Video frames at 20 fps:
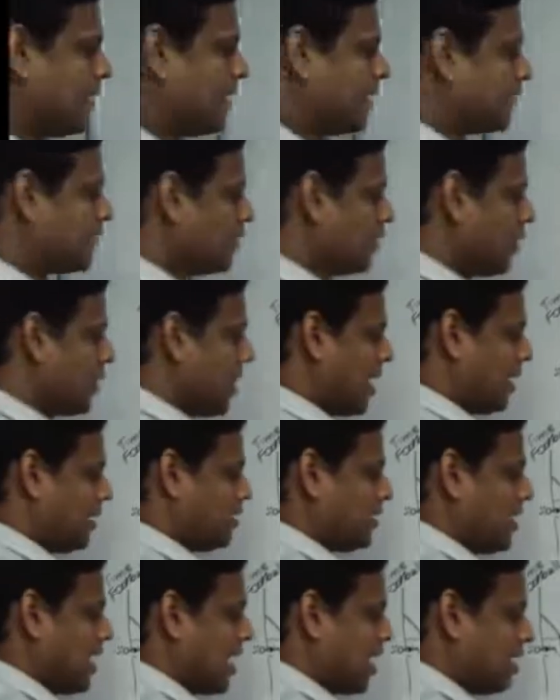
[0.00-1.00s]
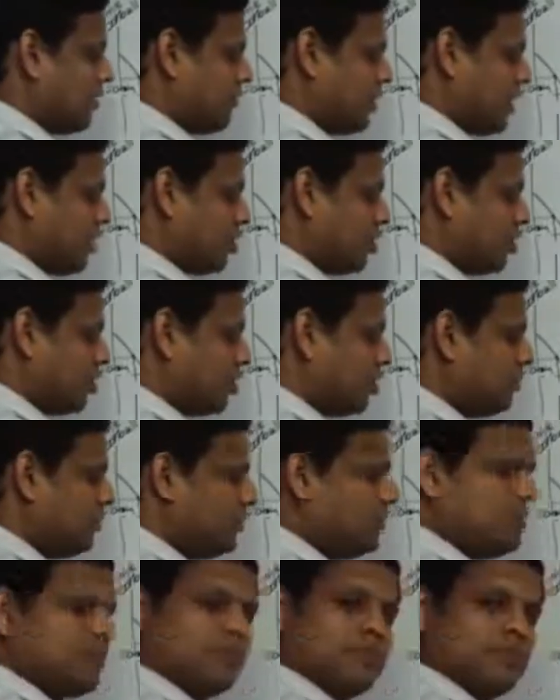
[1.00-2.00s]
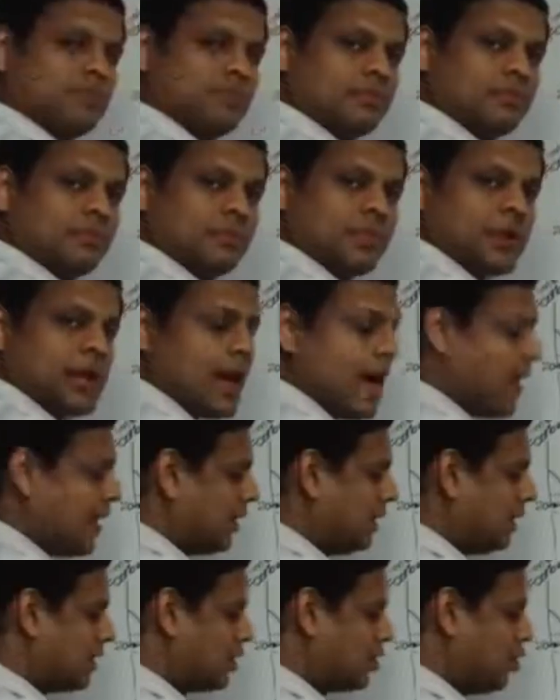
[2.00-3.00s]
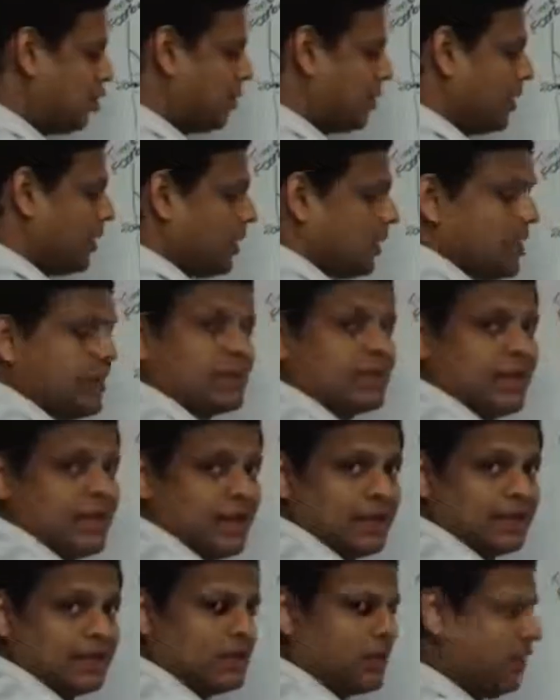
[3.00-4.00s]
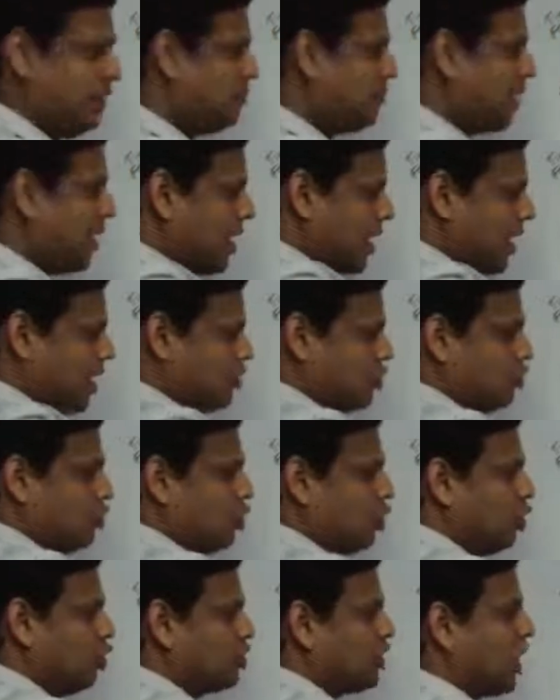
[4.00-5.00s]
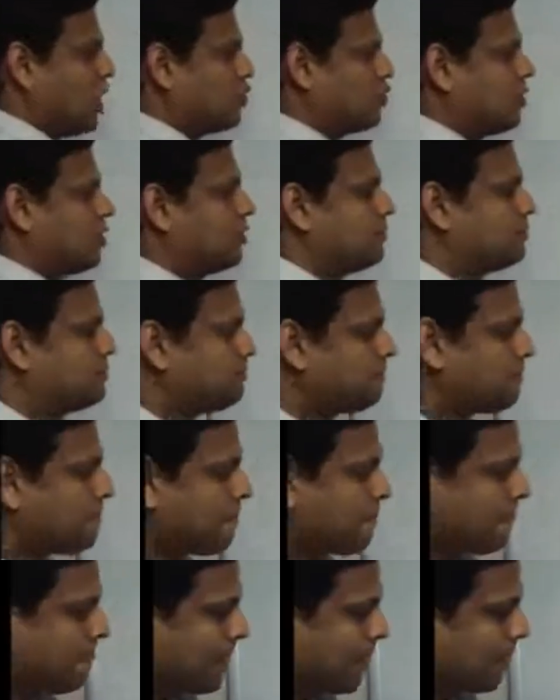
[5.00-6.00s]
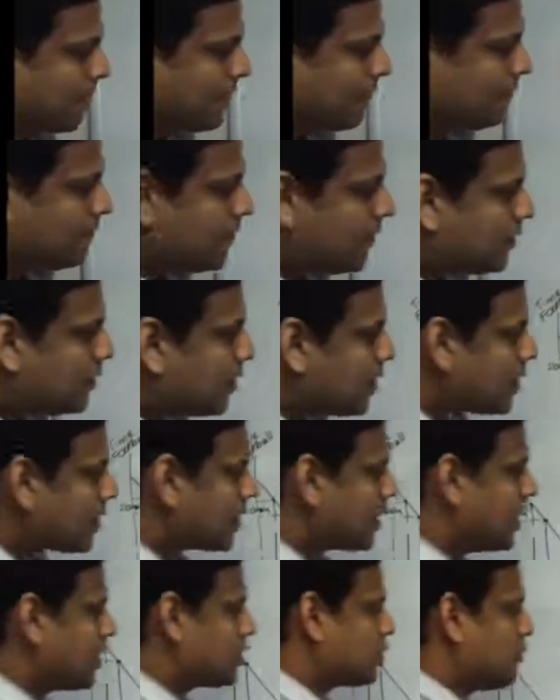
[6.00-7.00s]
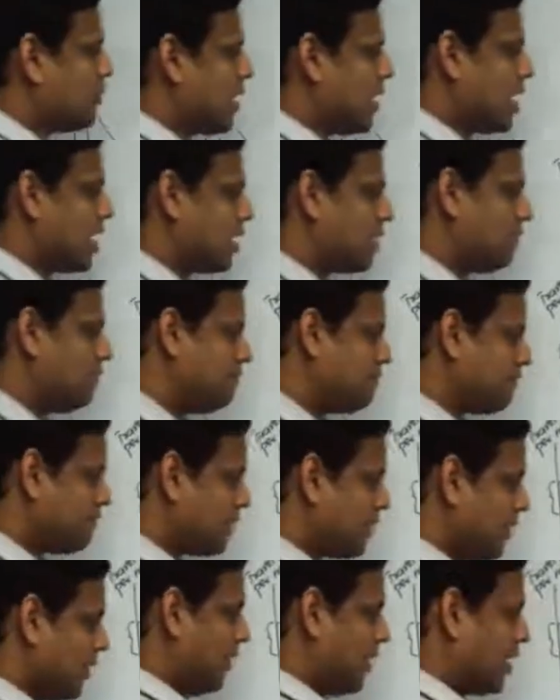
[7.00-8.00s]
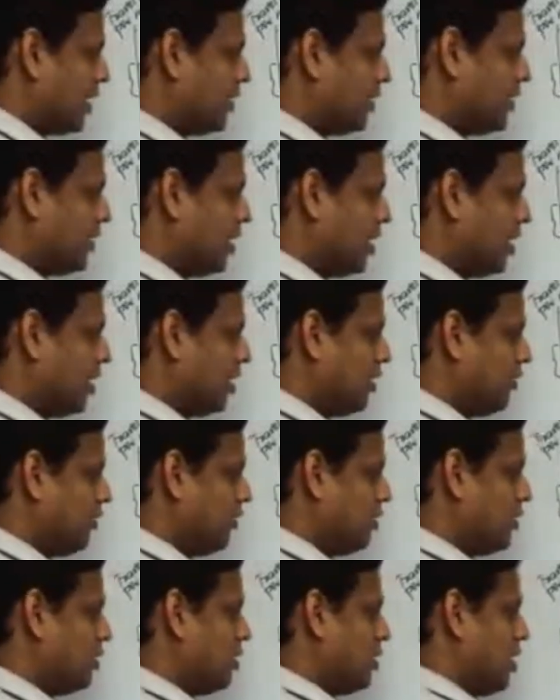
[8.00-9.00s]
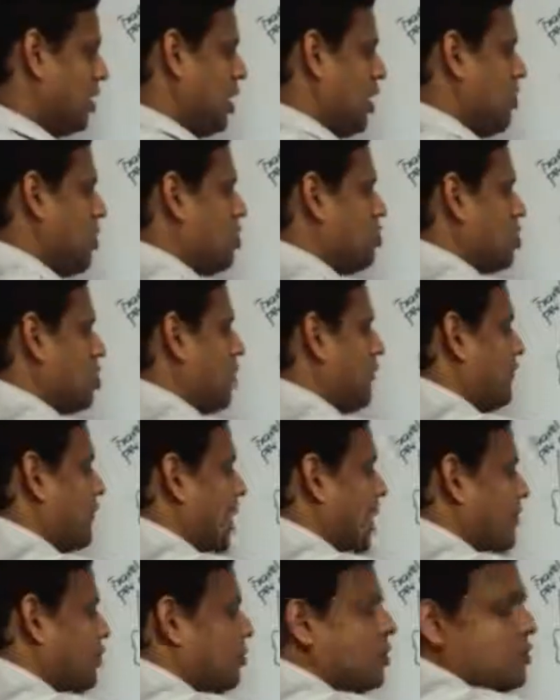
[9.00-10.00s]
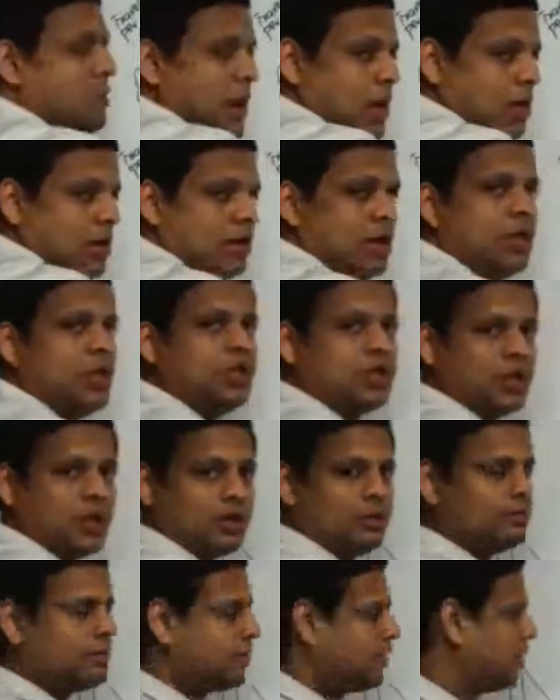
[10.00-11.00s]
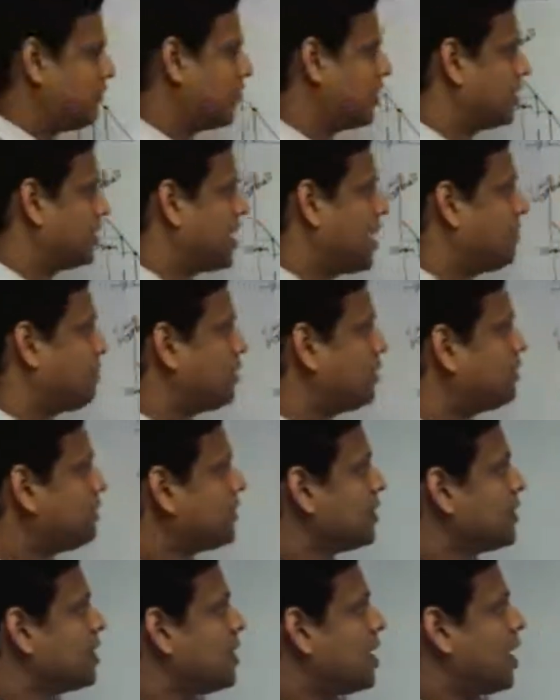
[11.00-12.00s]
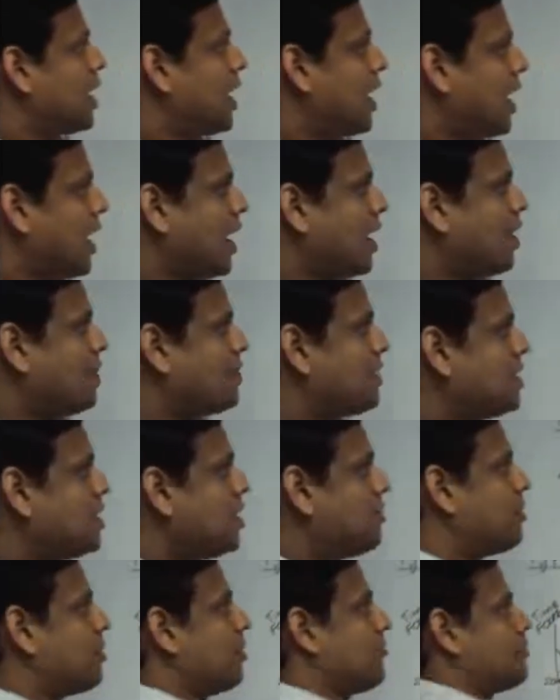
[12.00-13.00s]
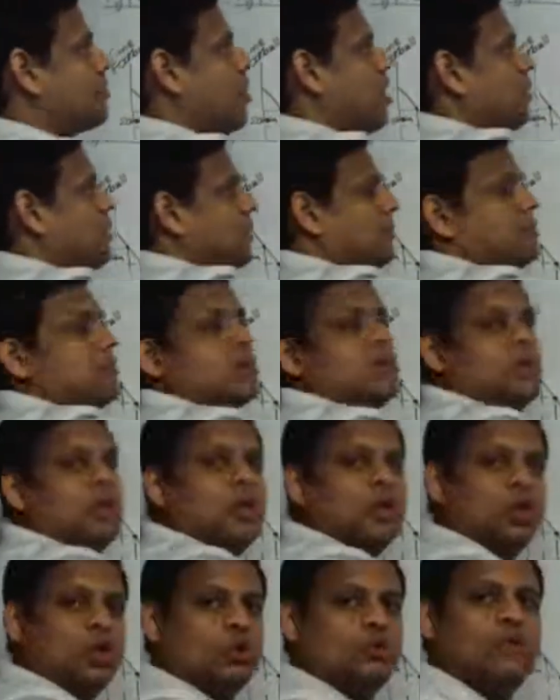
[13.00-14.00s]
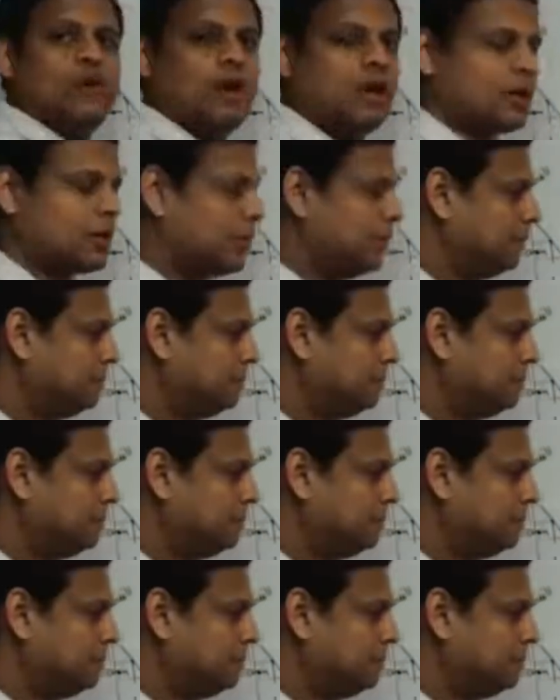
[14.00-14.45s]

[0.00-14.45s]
so there is a negative relationship, and the slope is less steep as you go downward. The third case where we consider the amount of time you spend on leisure, say for example, and the number of problems you work.